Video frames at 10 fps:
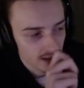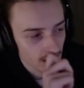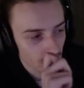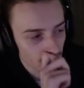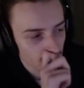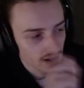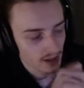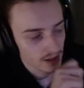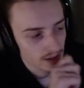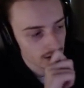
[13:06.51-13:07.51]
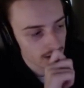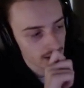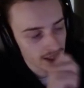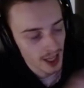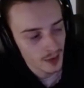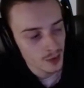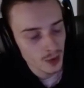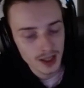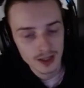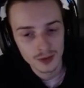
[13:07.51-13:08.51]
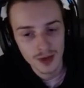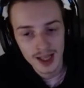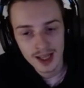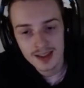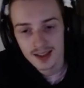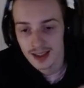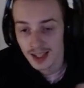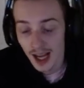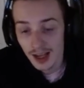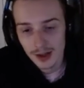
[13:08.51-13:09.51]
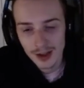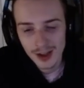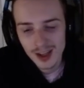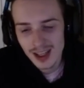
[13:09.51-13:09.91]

Now, the games where Rylai's is not good